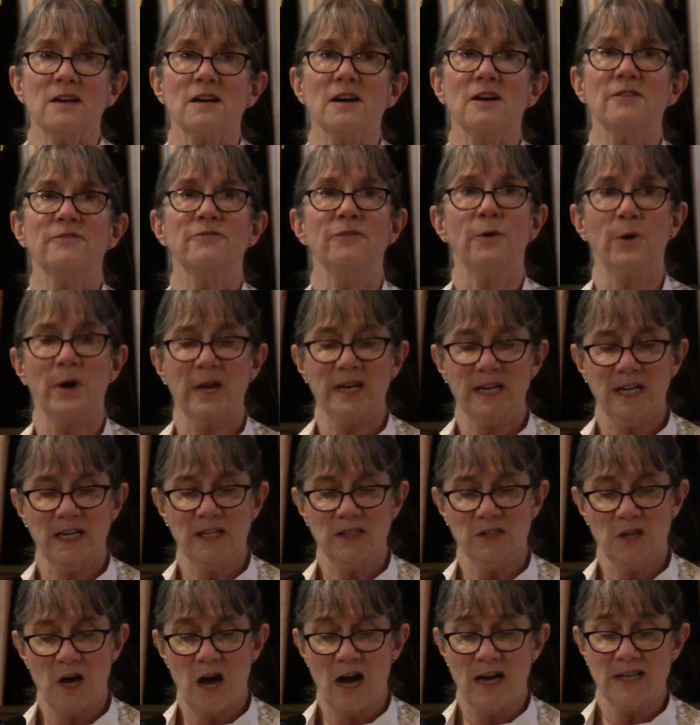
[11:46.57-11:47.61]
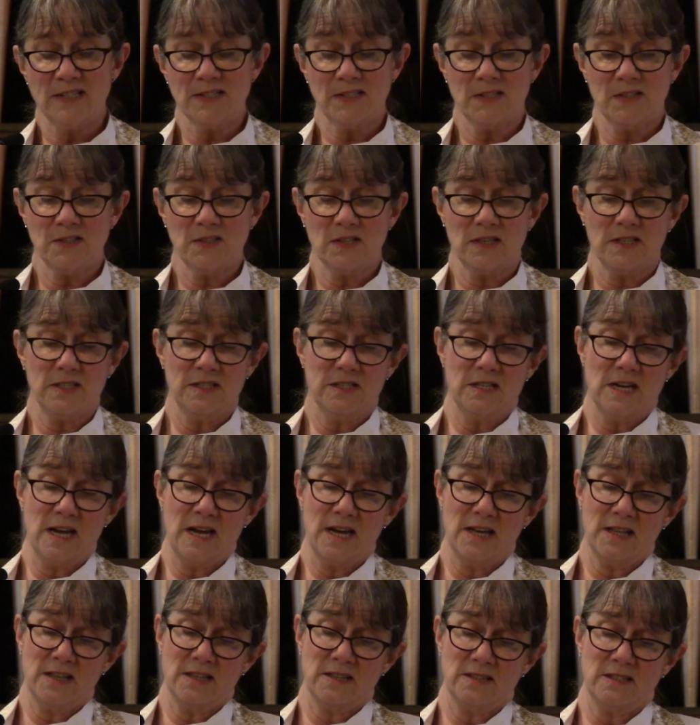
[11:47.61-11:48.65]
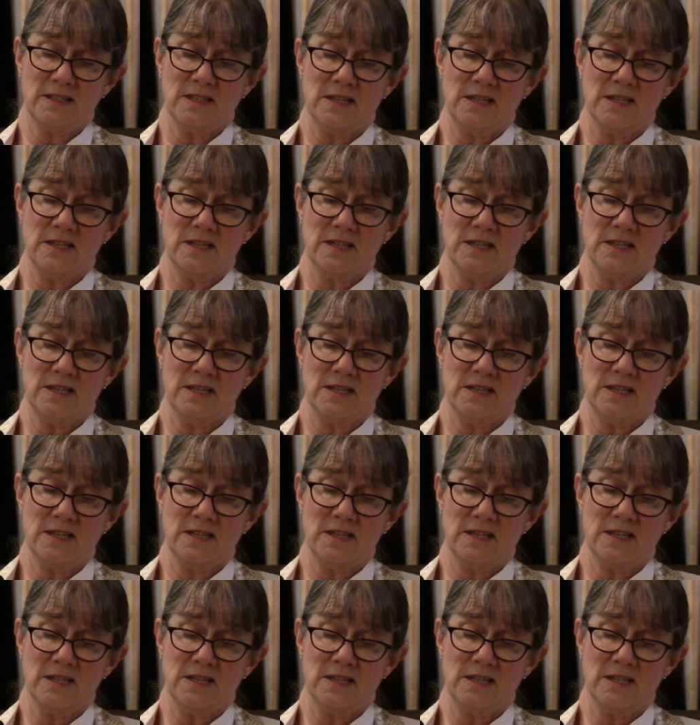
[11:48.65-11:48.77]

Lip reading: Avoiding losses and death